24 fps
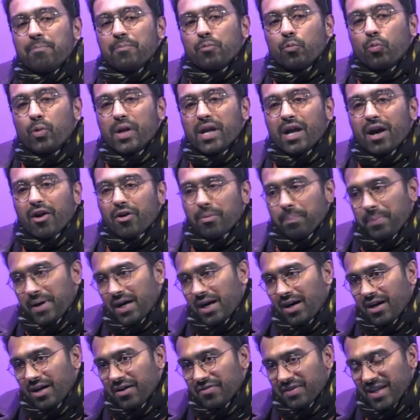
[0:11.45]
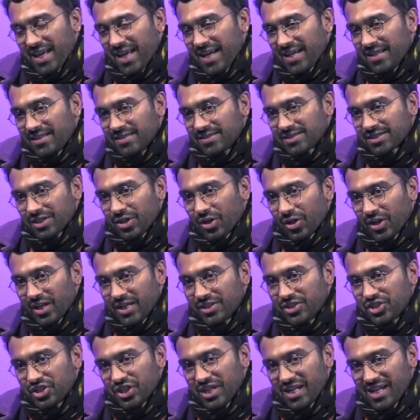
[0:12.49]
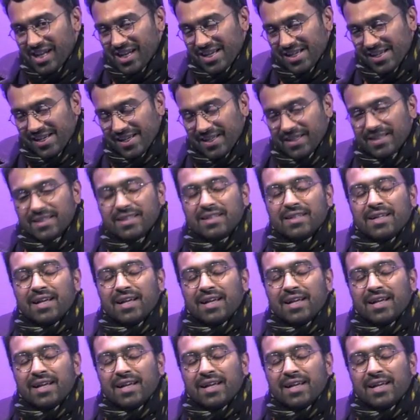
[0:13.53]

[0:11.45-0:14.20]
we are a part of King's College London.